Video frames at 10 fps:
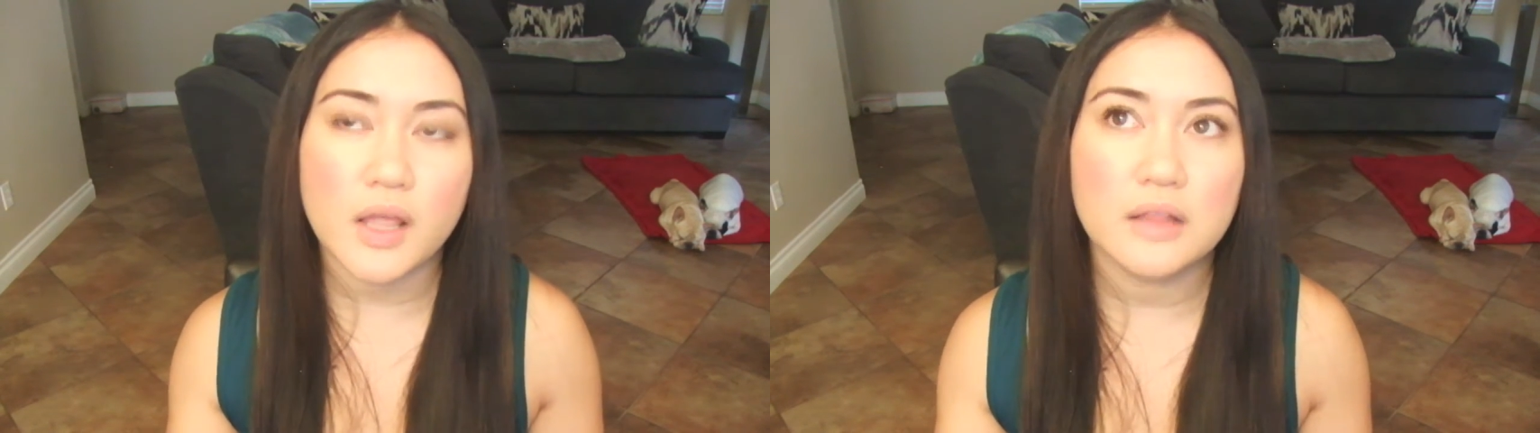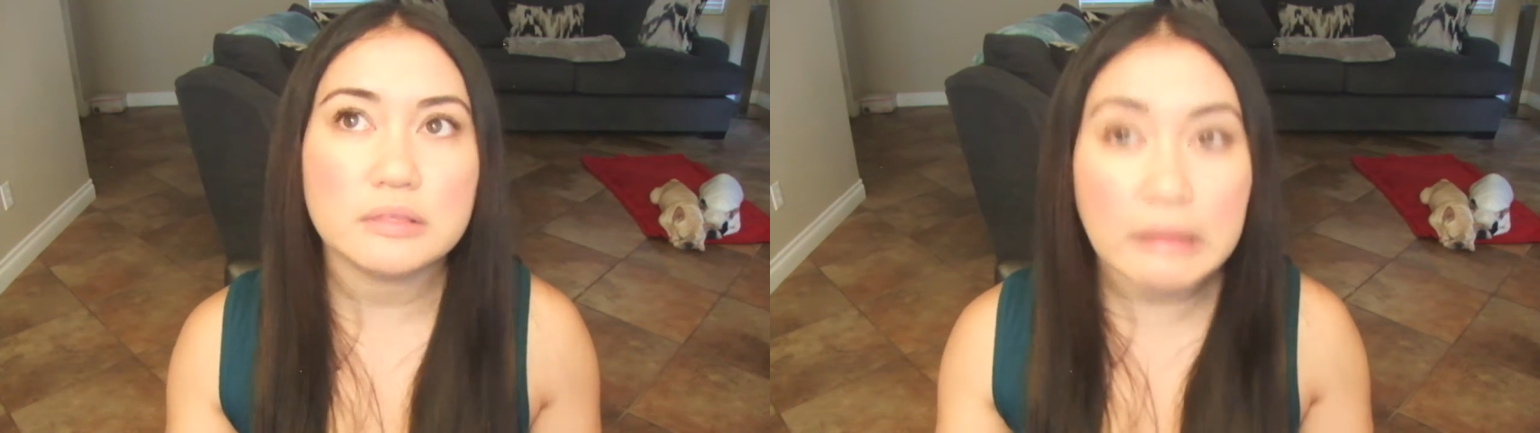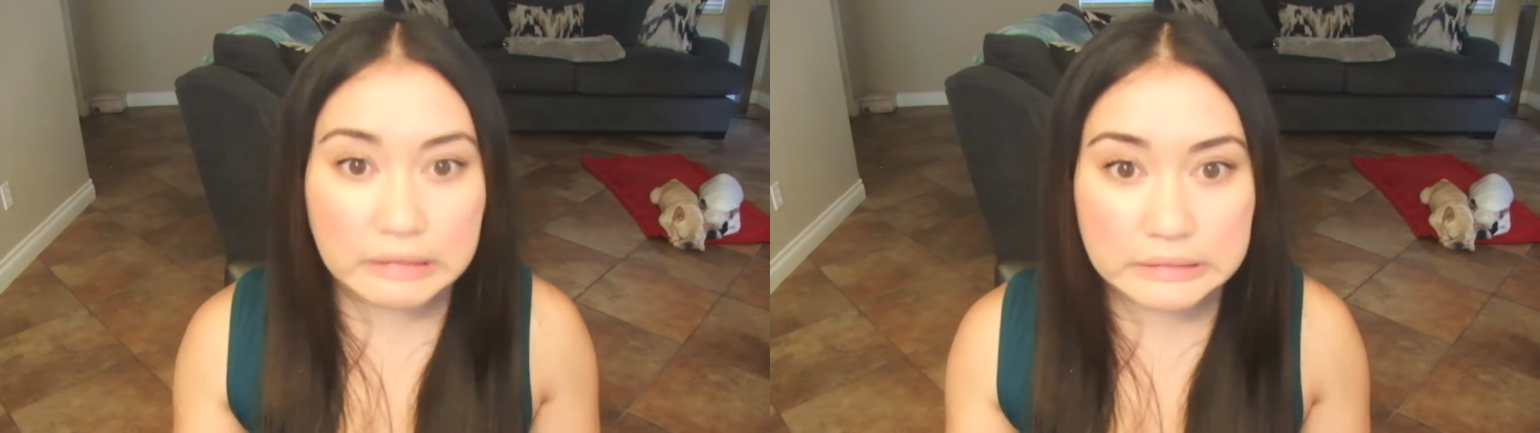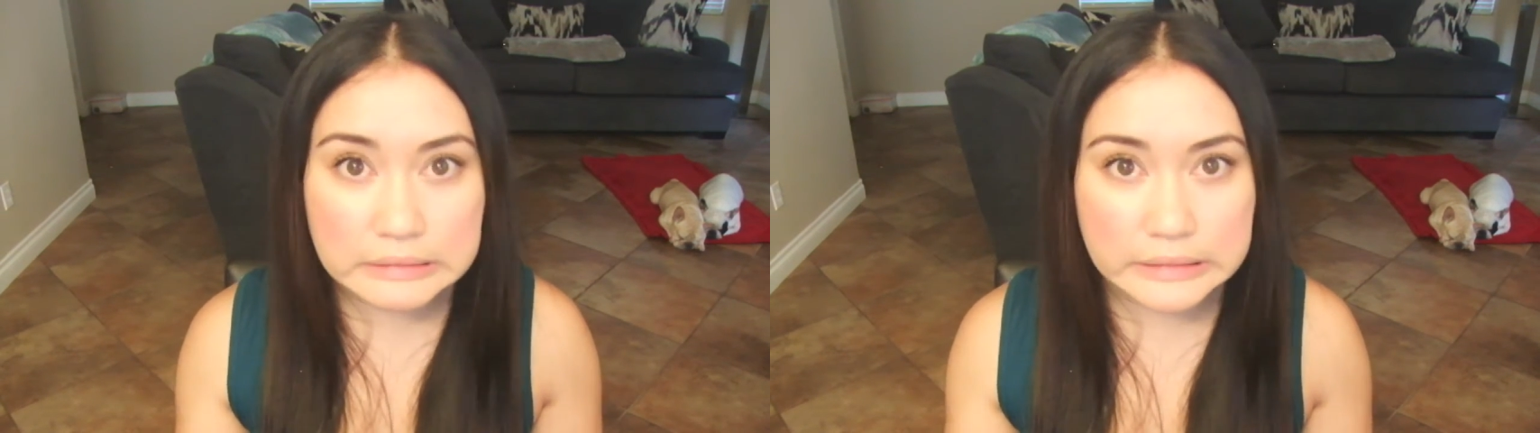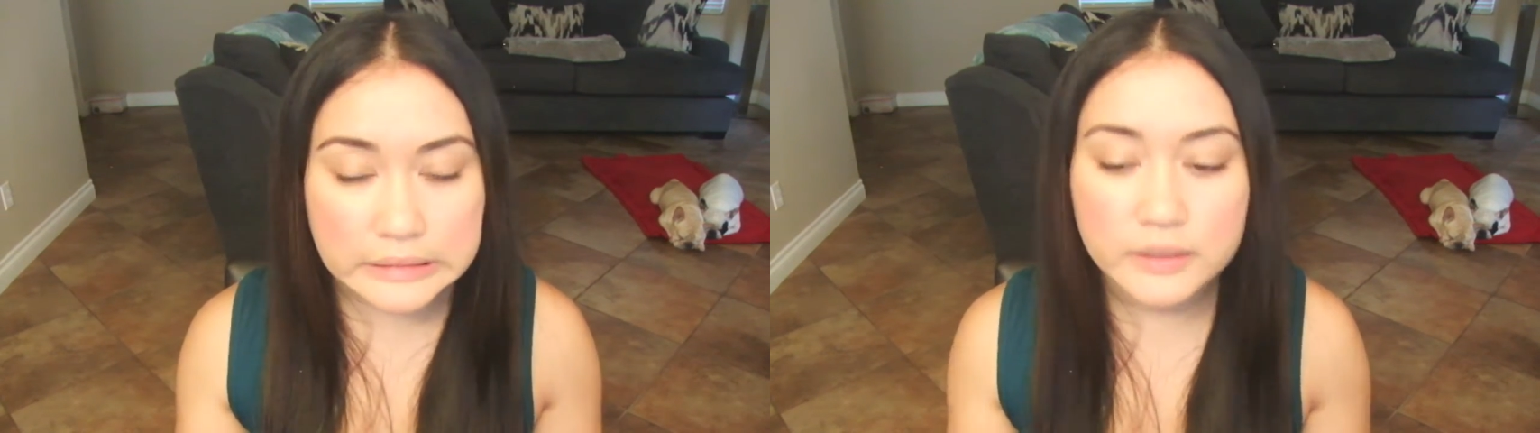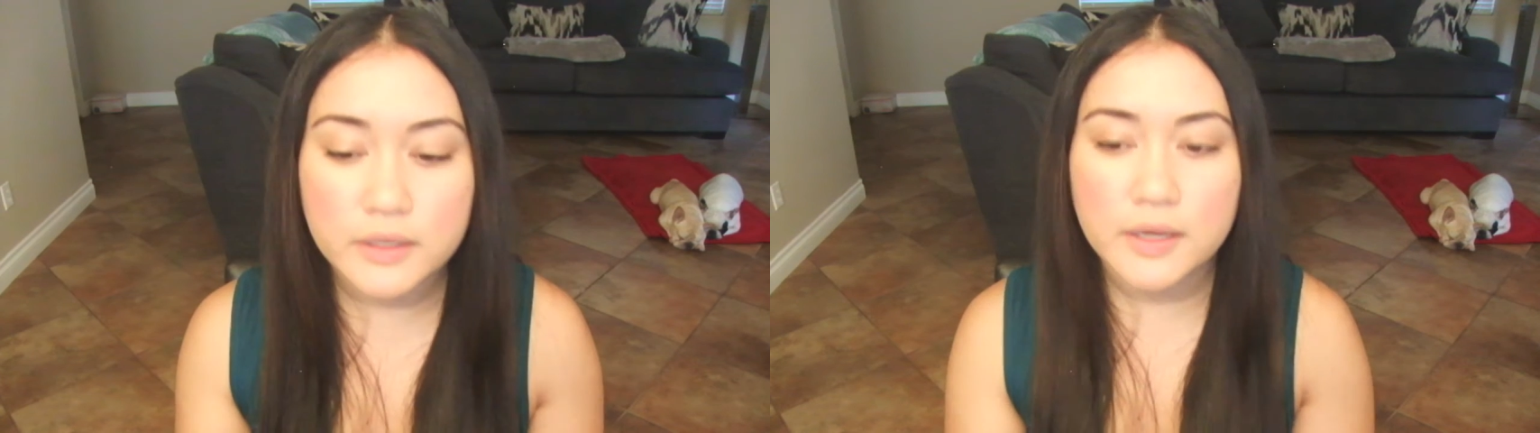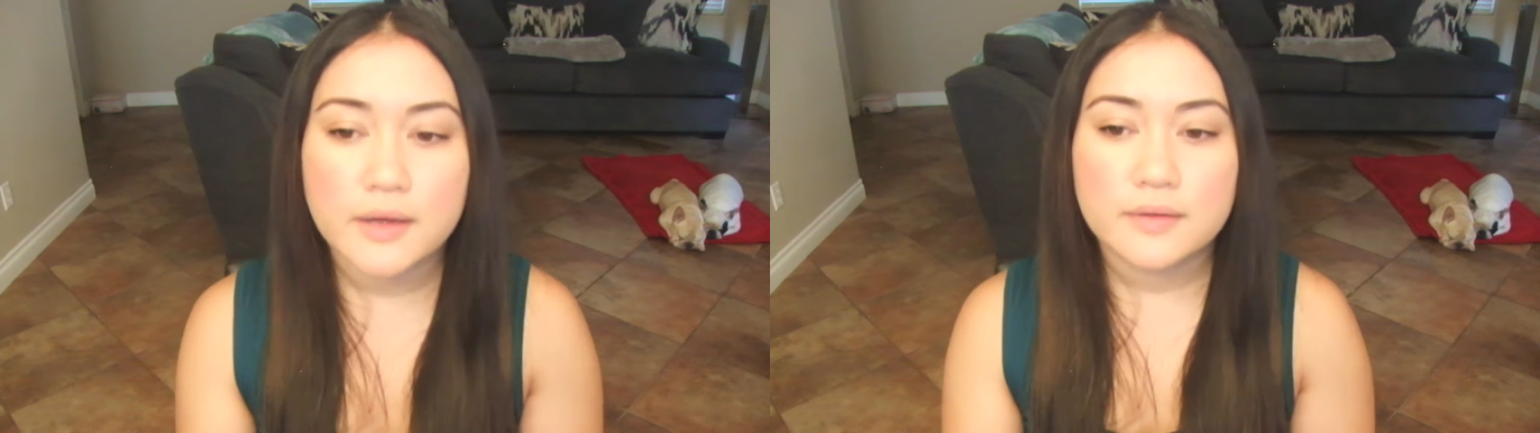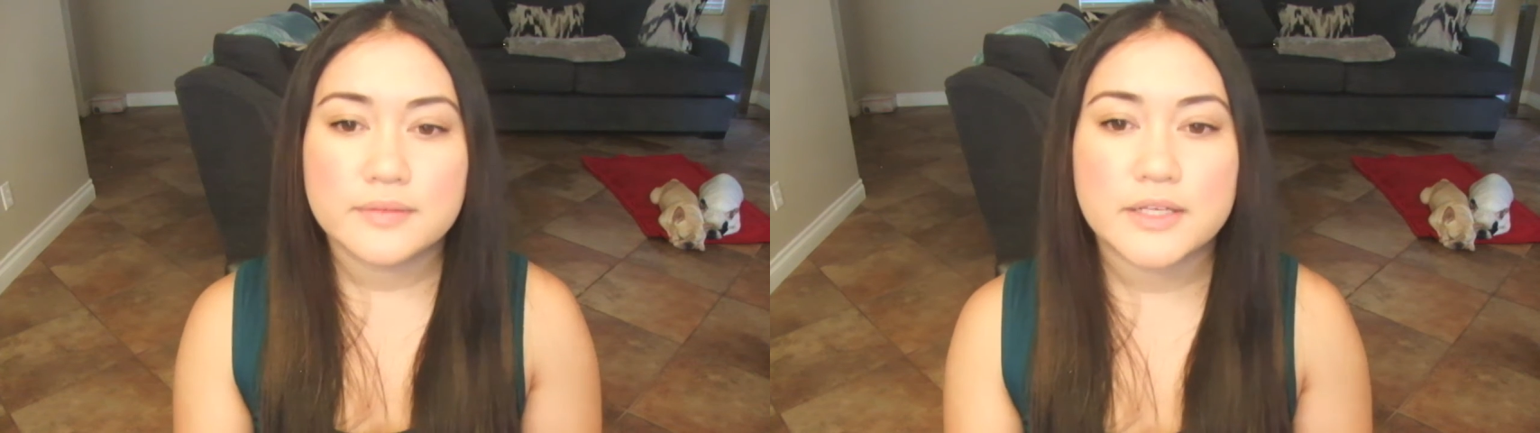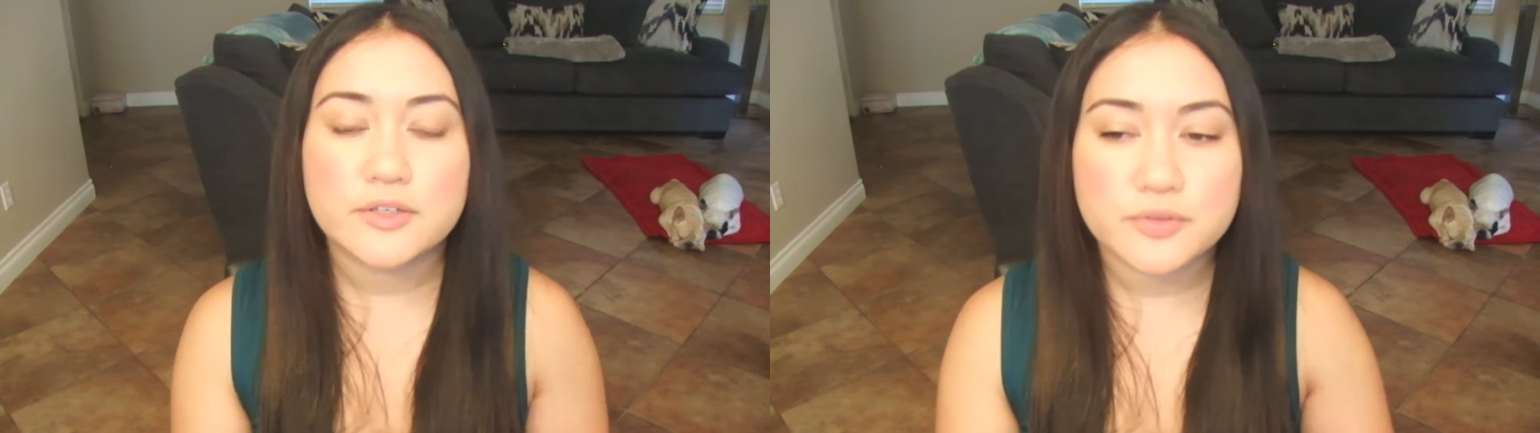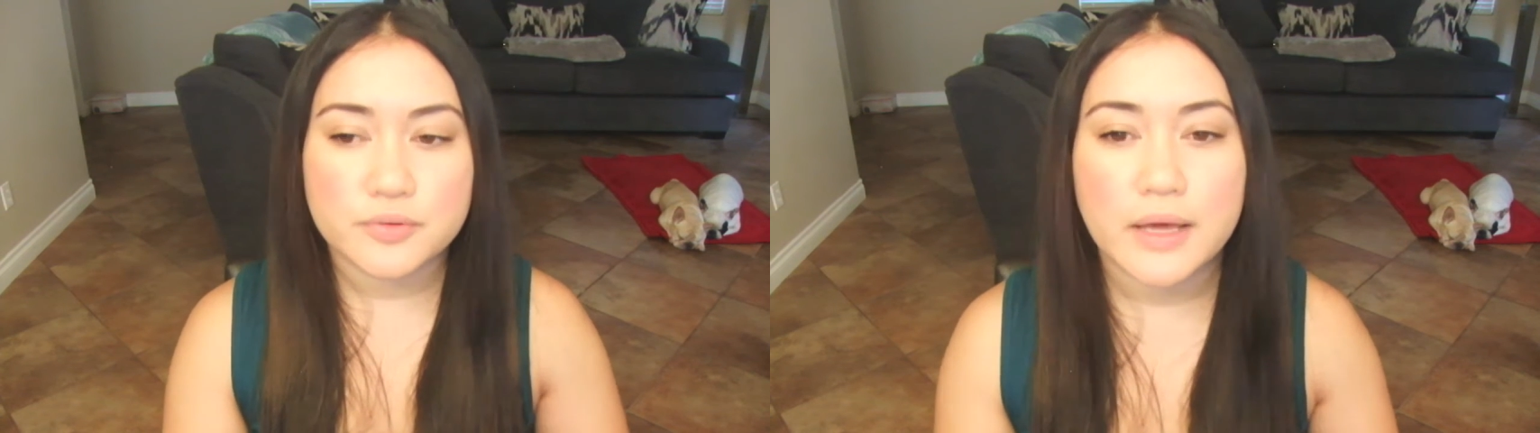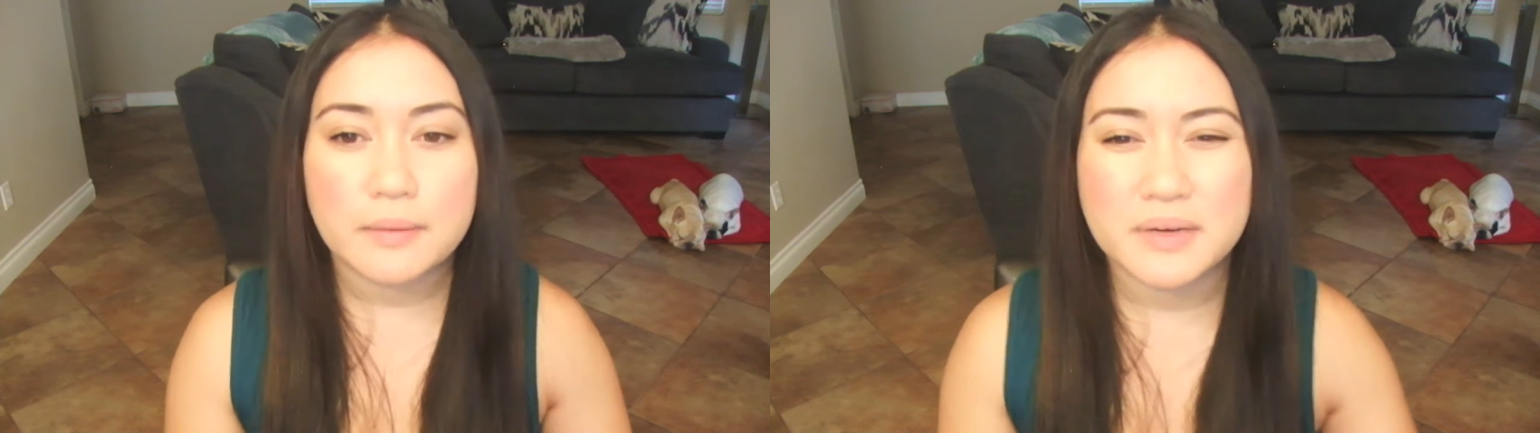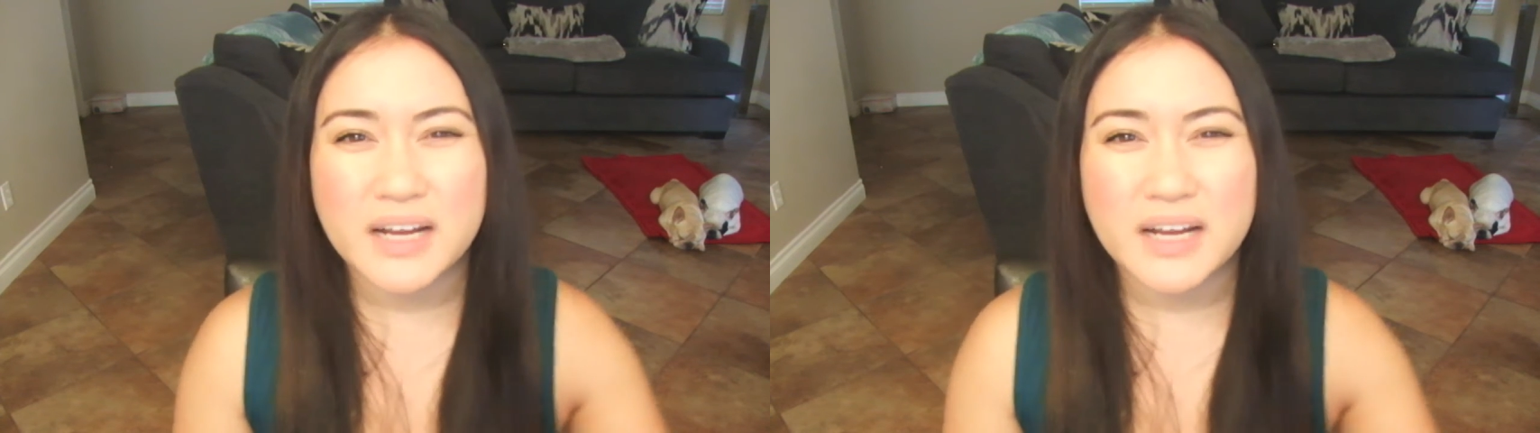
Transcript: luckily they don't do that,